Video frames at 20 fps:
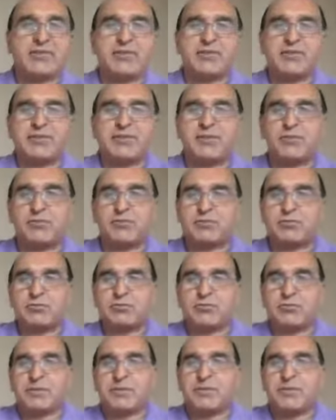and then
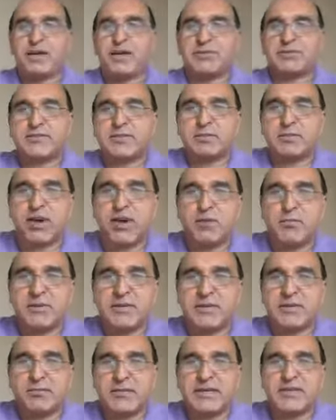you will be asking me how
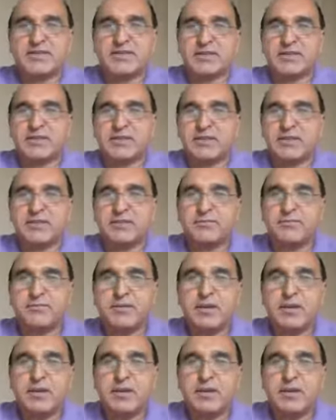many pages are there.